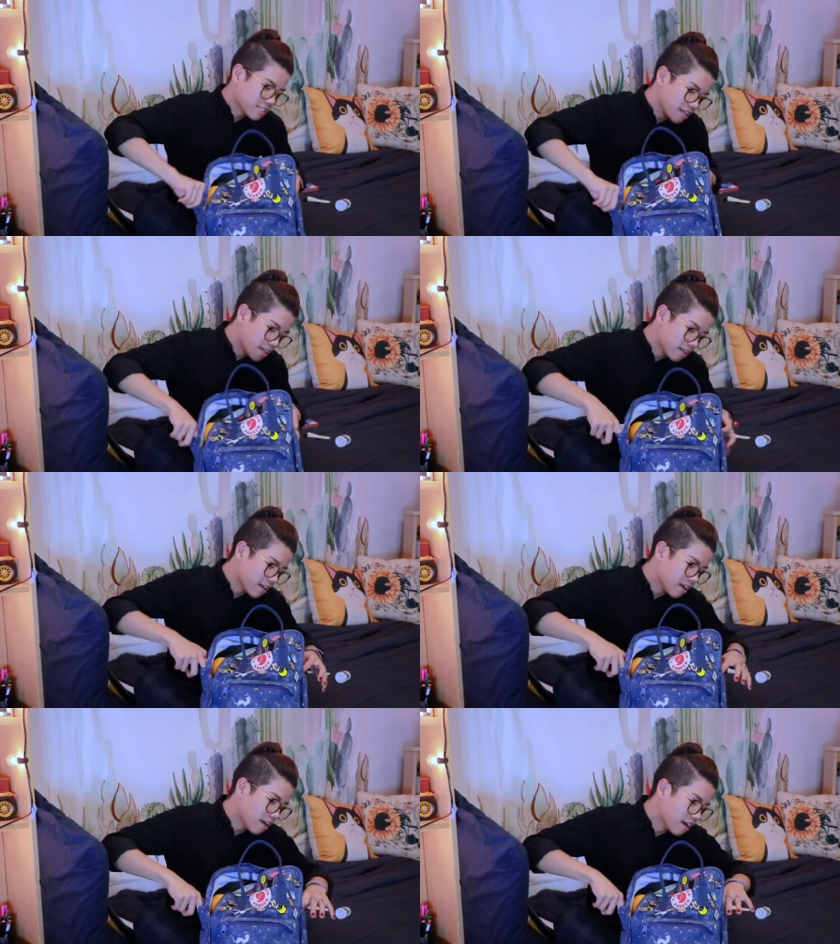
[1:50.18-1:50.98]
side,
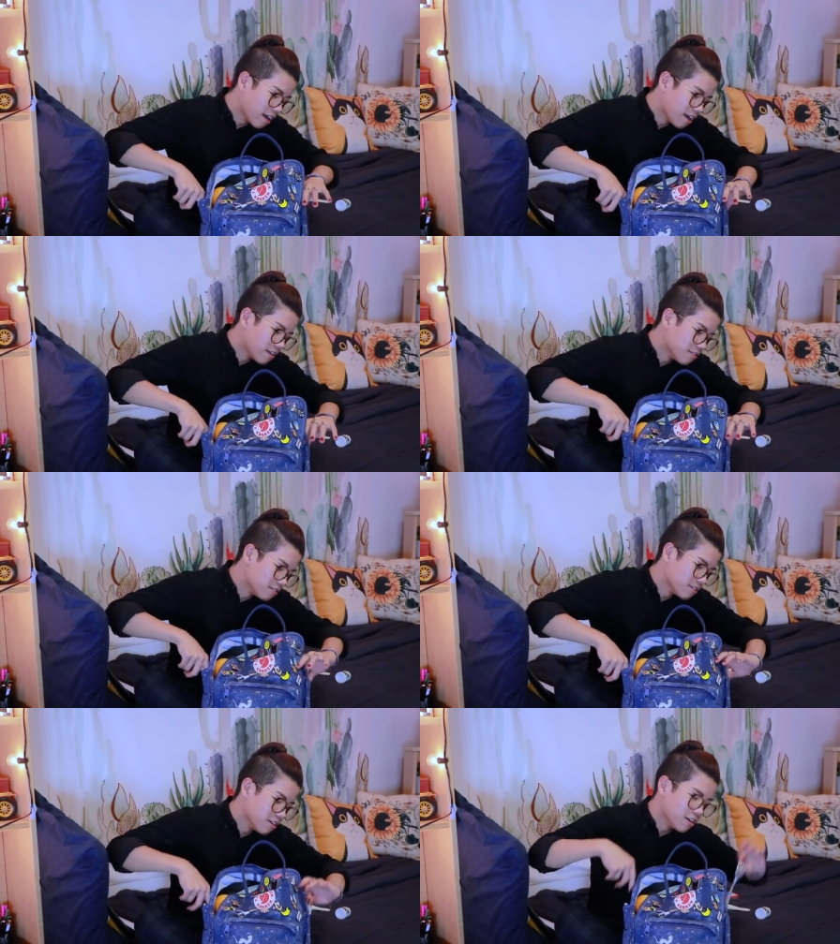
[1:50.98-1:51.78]
I have
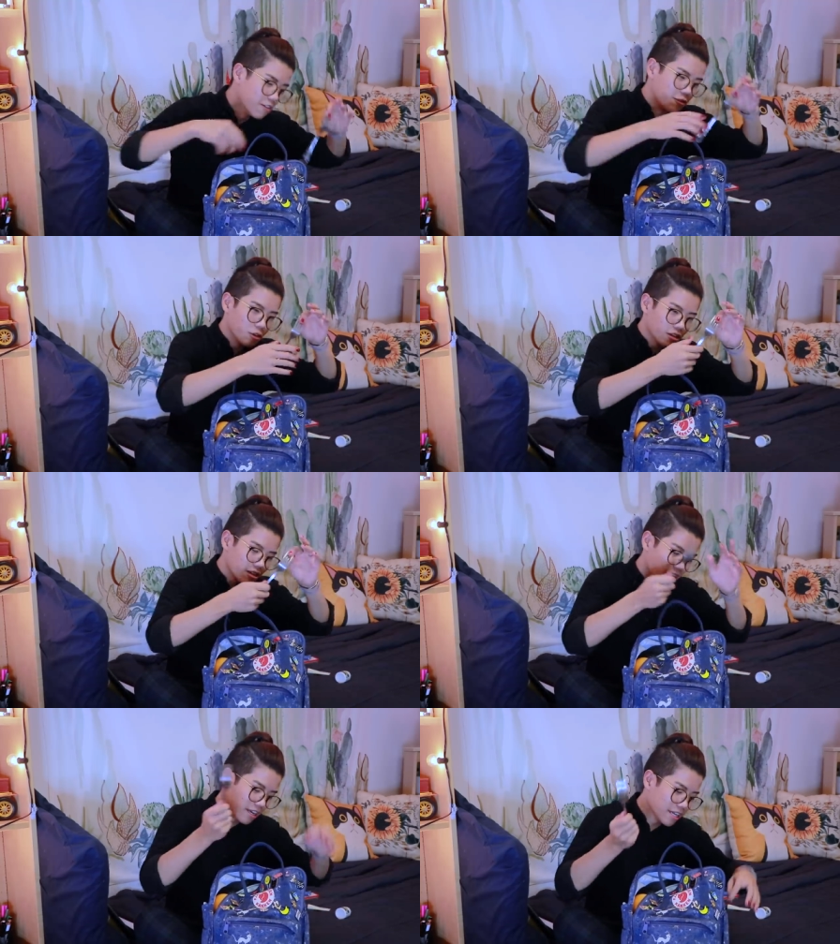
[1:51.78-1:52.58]
a fork
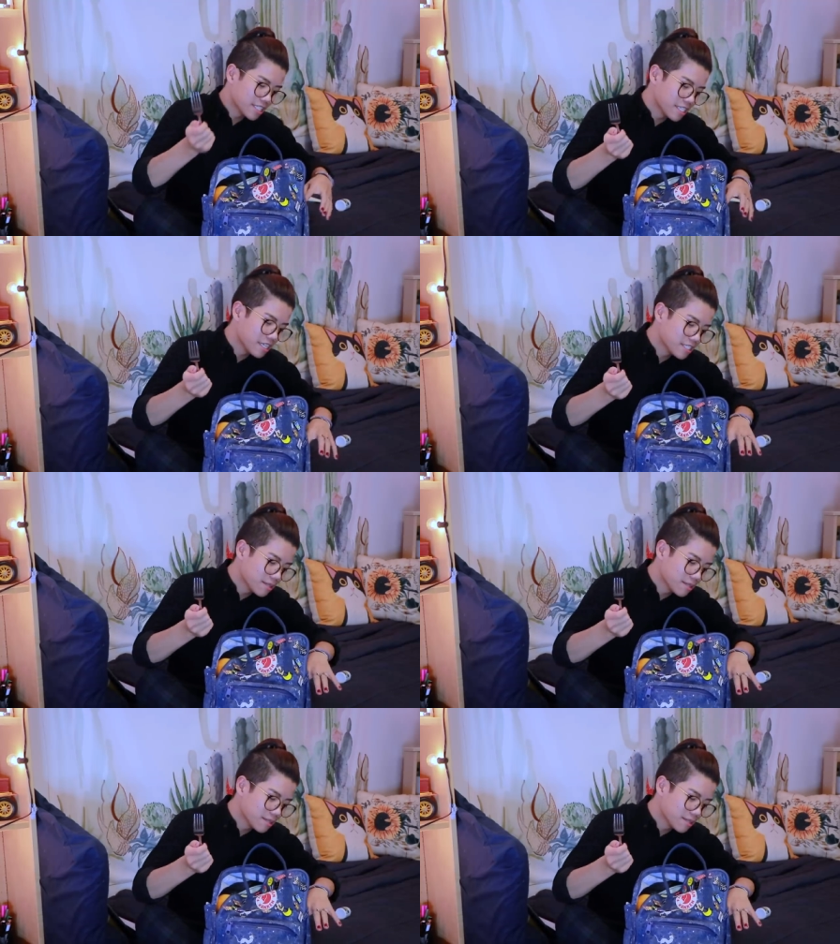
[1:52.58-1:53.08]
in case I need to eat